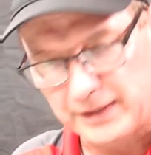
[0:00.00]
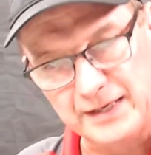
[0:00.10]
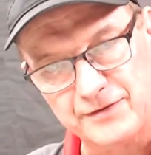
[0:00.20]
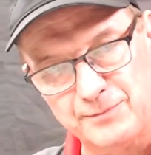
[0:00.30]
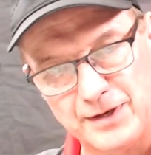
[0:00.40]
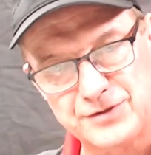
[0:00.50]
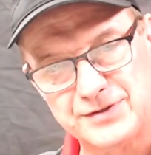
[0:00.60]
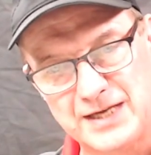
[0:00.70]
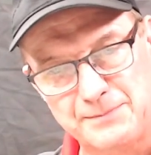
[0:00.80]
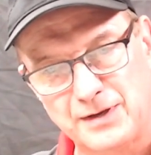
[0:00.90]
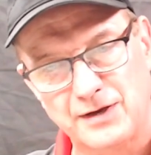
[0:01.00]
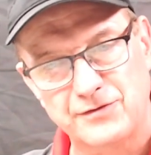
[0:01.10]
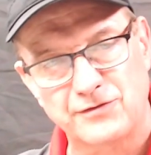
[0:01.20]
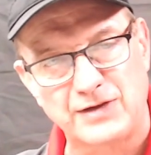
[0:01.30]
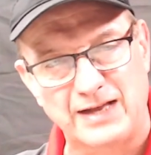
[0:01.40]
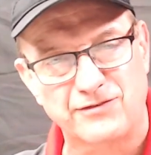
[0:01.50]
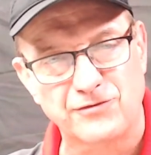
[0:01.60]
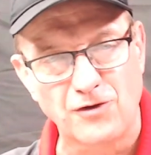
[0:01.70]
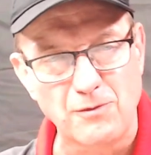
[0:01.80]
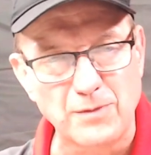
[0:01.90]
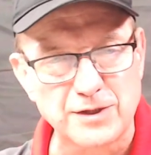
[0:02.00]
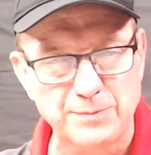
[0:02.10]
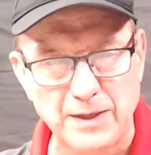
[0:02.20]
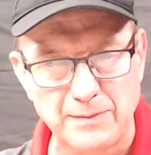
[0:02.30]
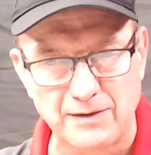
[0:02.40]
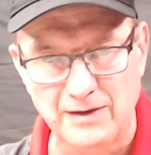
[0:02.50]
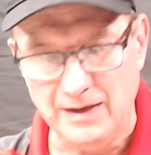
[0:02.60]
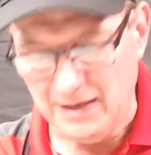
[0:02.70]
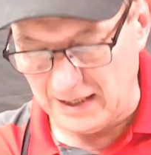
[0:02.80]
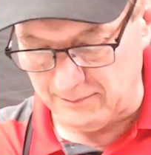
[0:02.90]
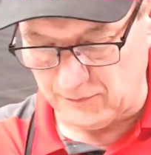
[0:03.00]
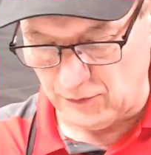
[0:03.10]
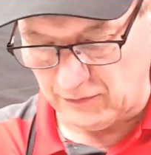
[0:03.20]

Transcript: as much as that because it's got so much pigment, and I'm using it